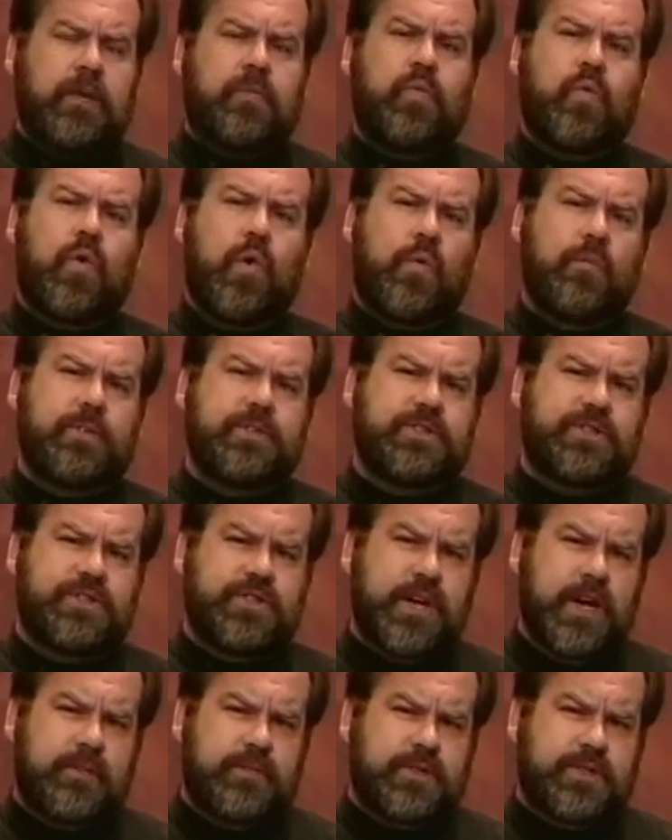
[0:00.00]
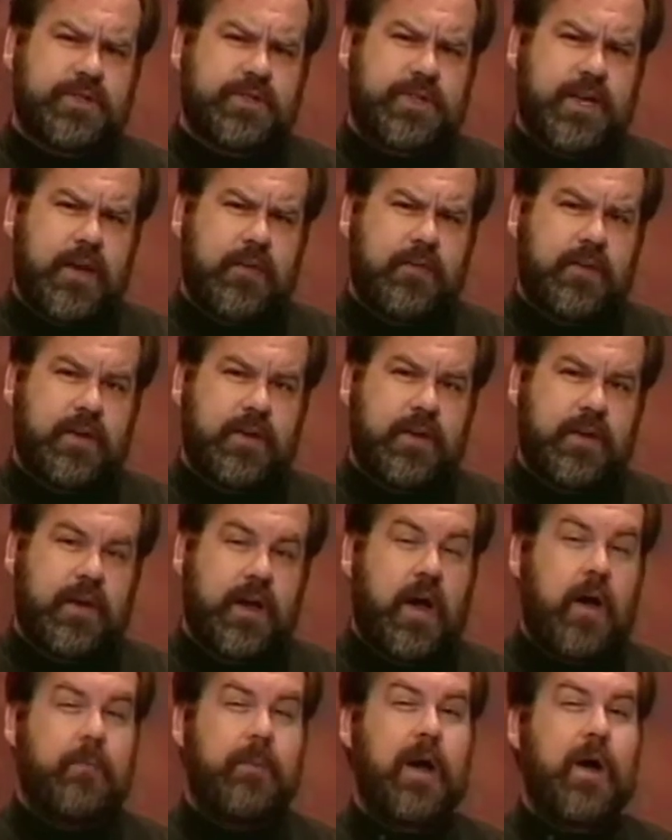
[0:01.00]
in Romans chapter 7
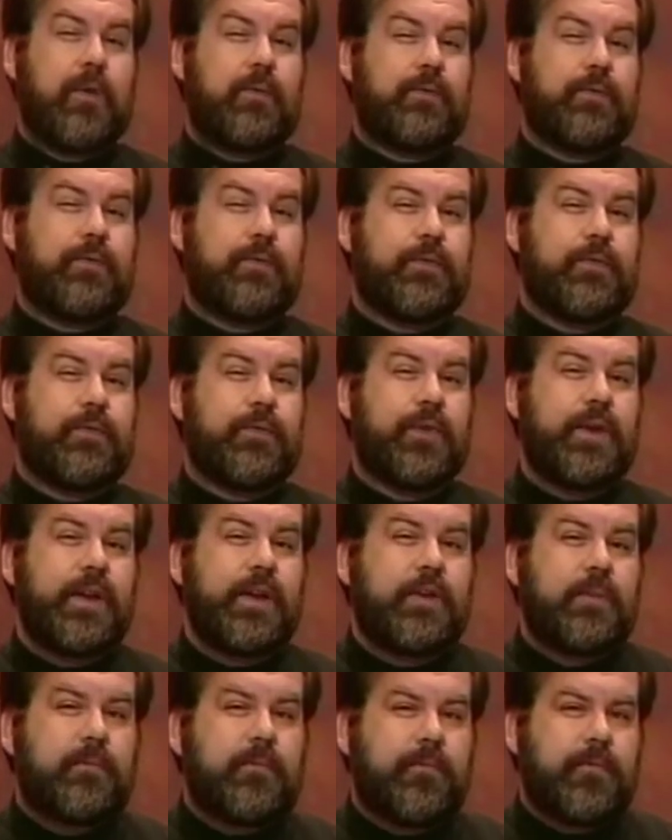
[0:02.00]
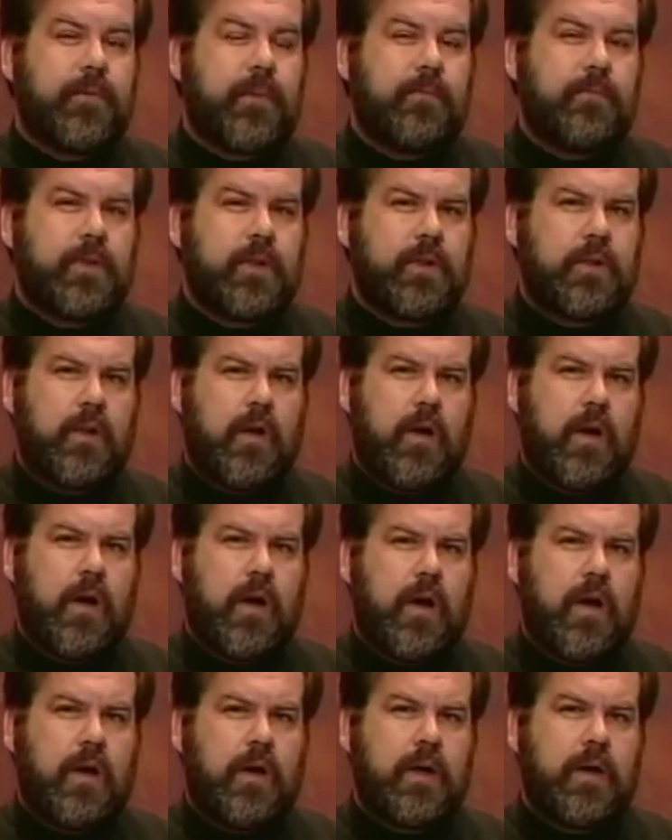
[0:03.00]
about freedom from the
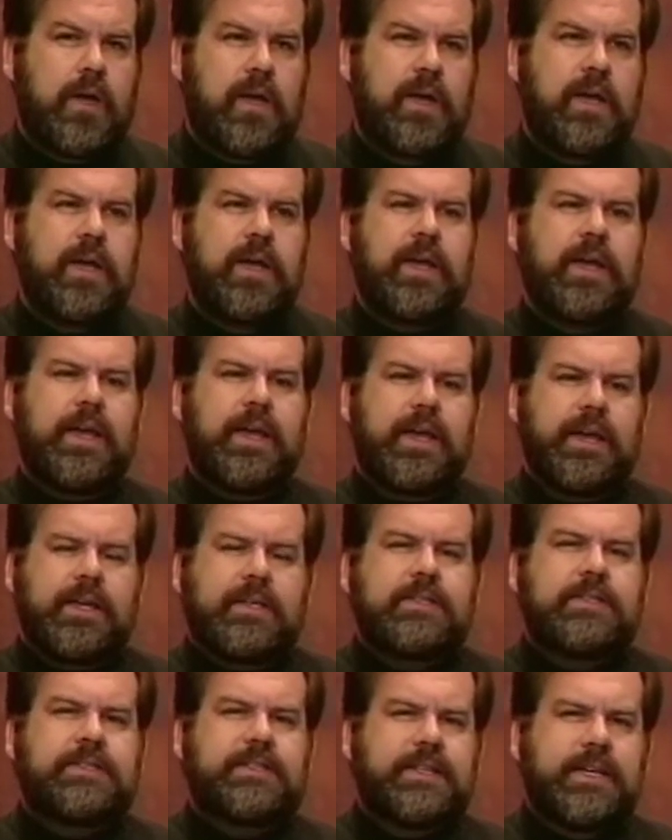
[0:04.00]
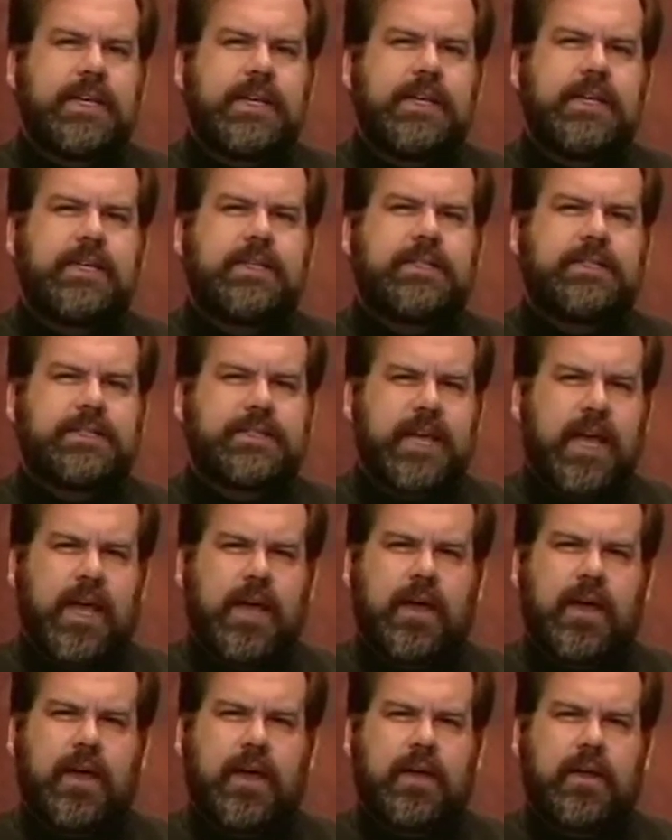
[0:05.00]
law, is he
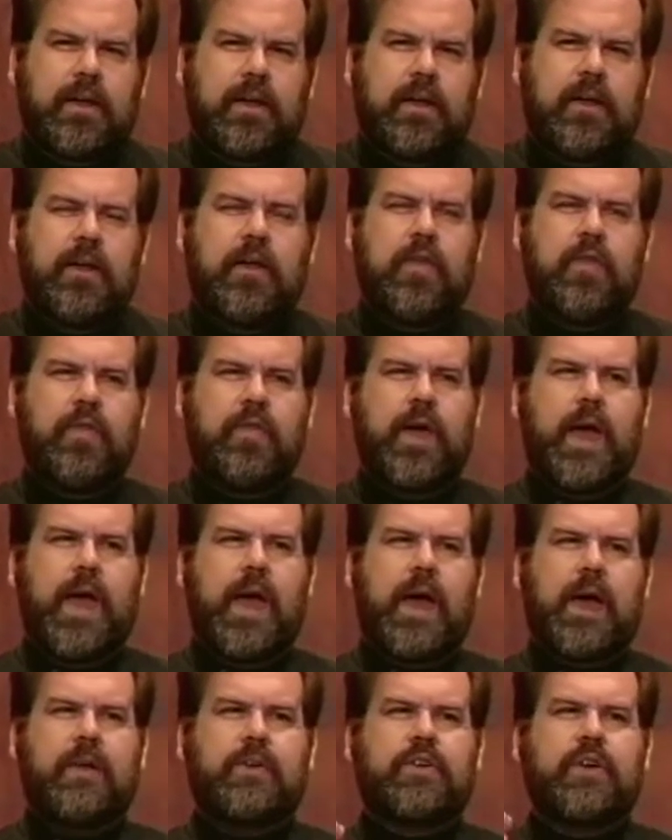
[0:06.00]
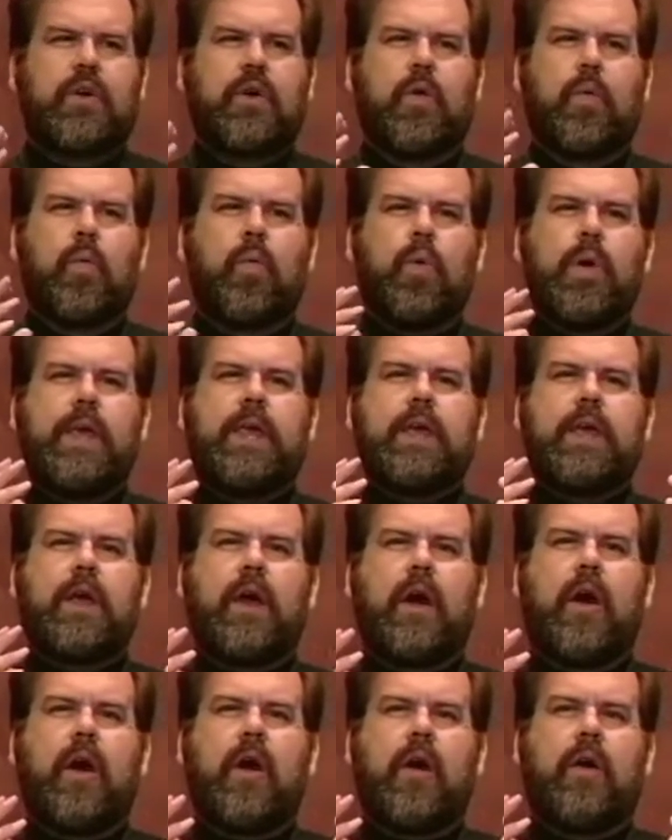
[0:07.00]
saying that
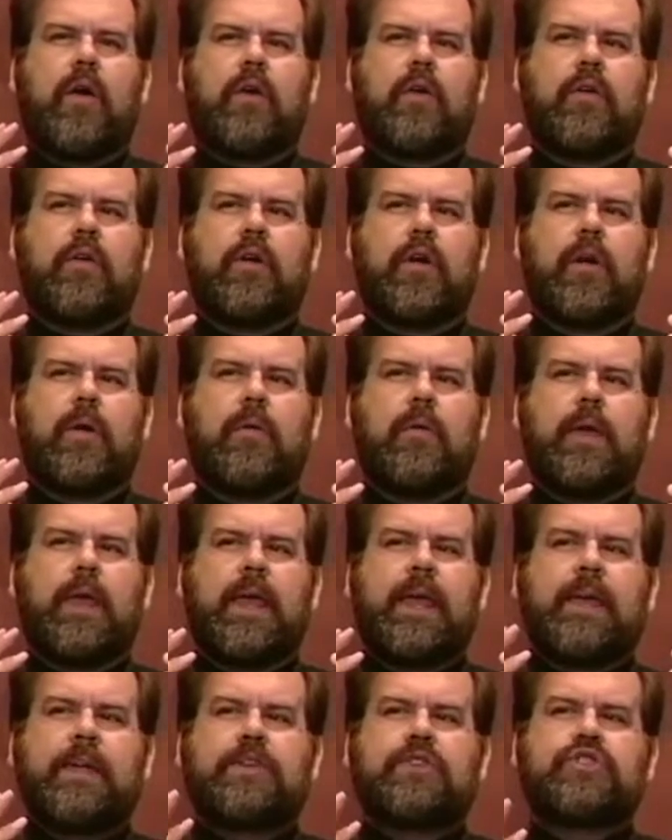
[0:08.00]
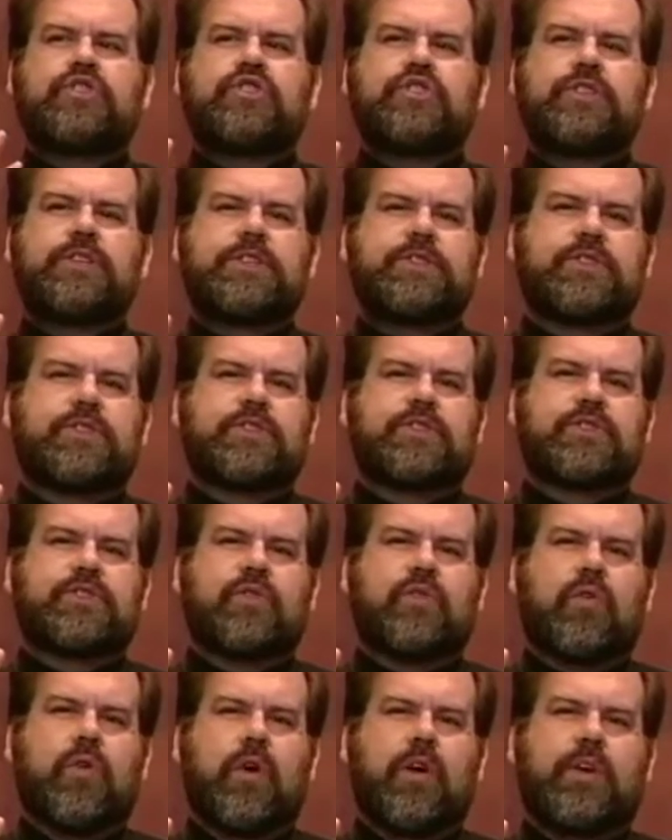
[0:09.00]
we are in Jesus
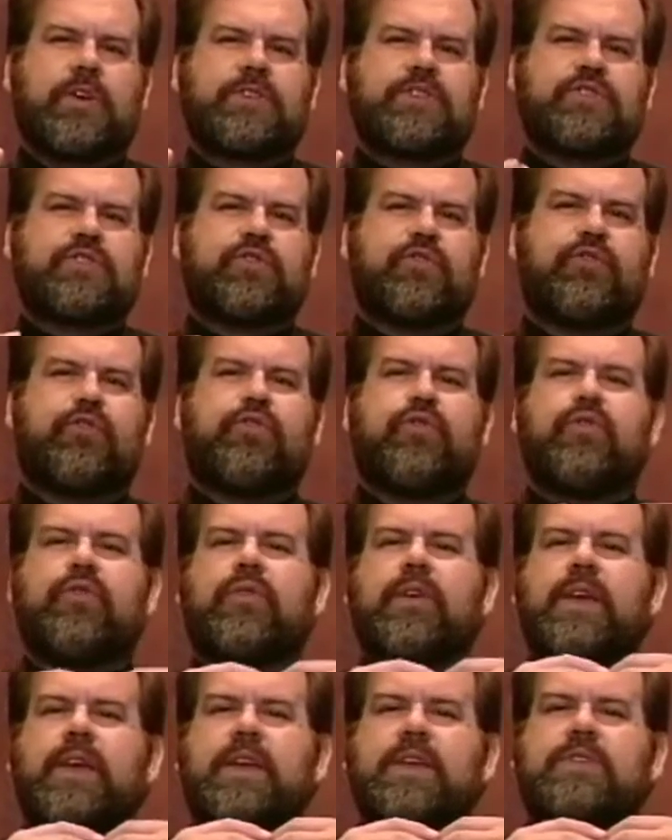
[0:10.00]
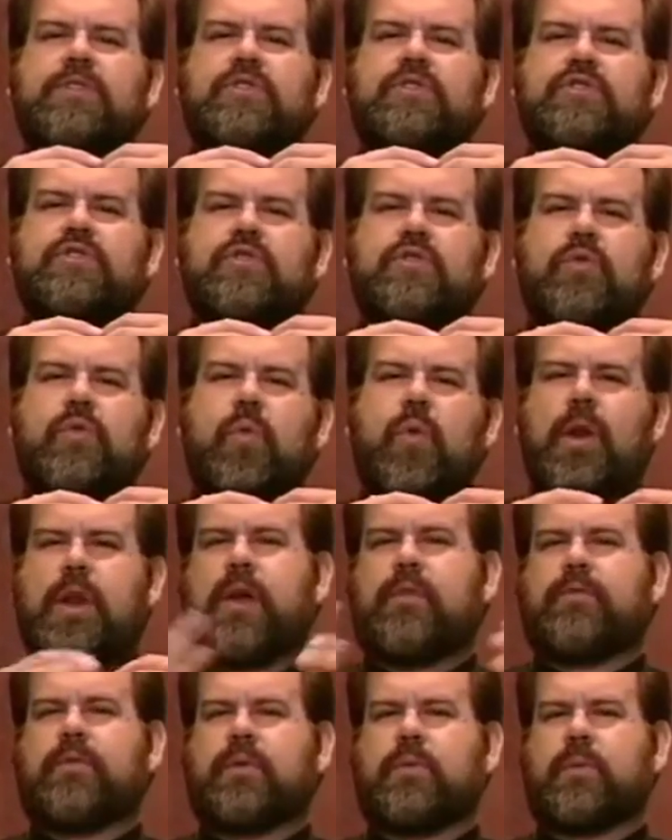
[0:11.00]
Christ free to do
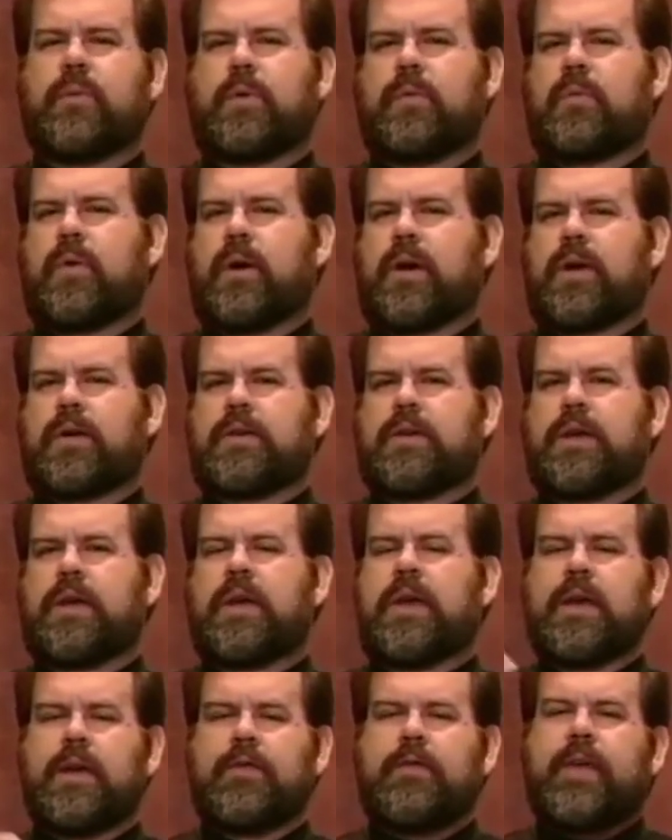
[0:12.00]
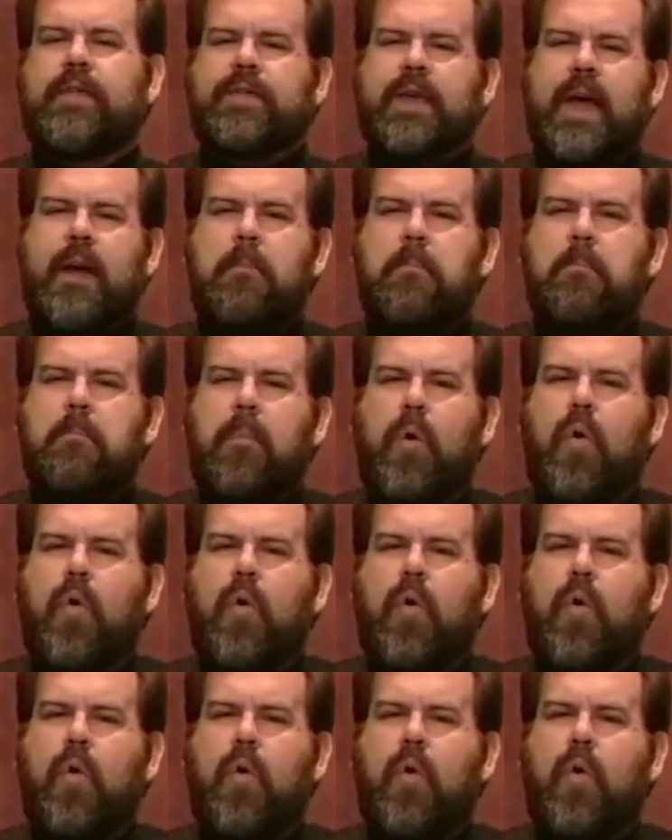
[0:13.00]
whatever we want. That that